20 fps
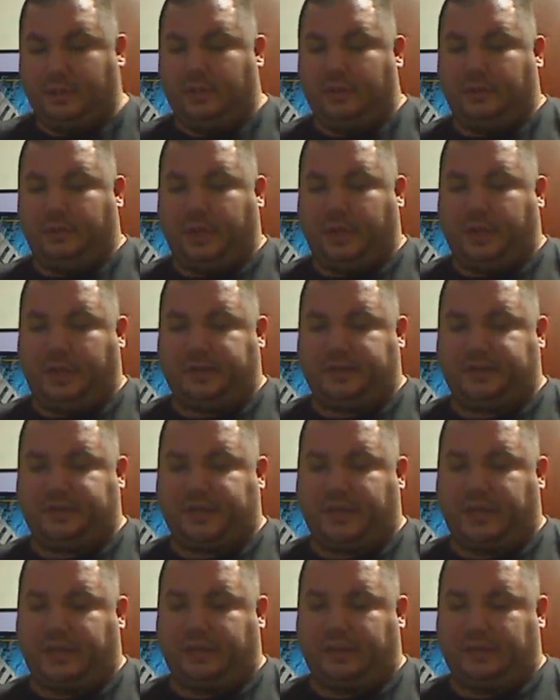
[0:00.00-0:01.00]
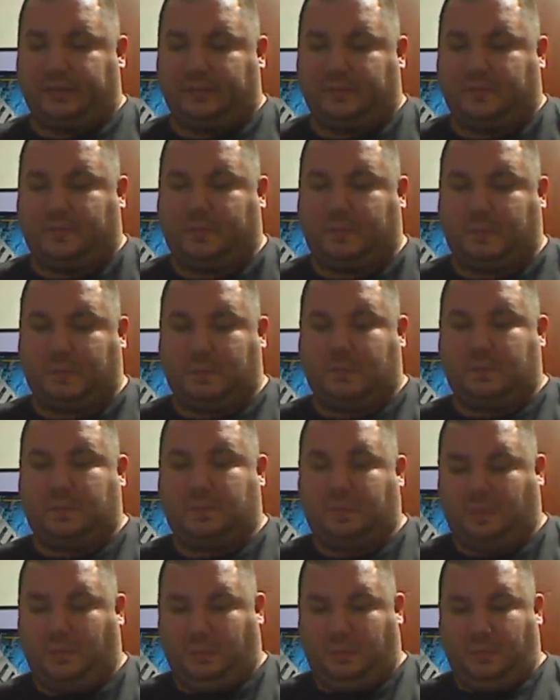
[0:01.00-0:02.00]
Wait a second.
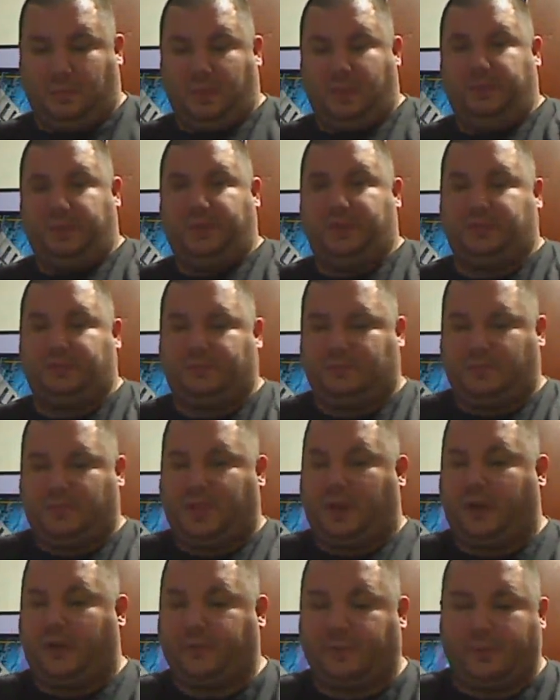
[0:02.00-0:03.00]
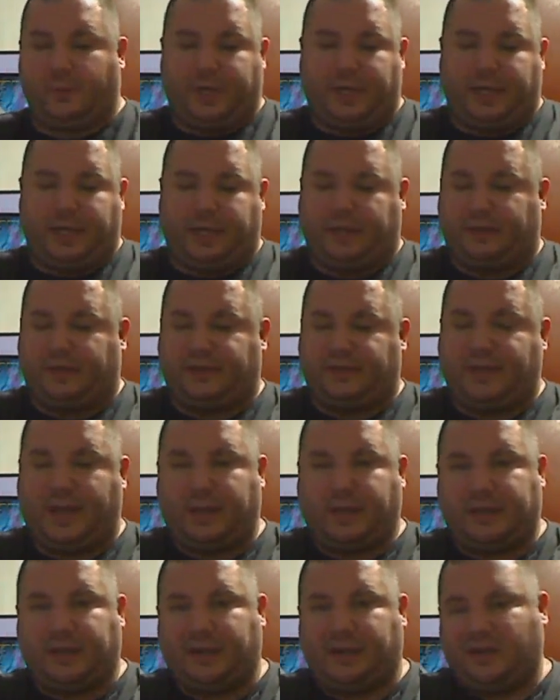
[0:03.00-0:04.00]
I'll be careful when I get this out
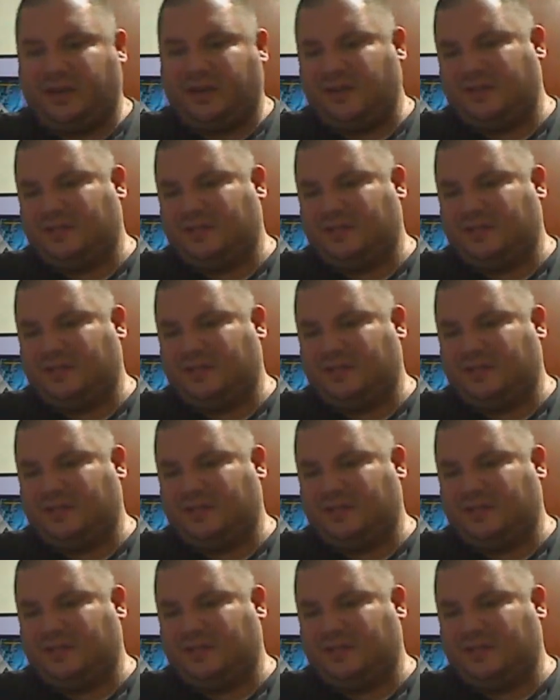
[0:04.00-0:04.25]
of here,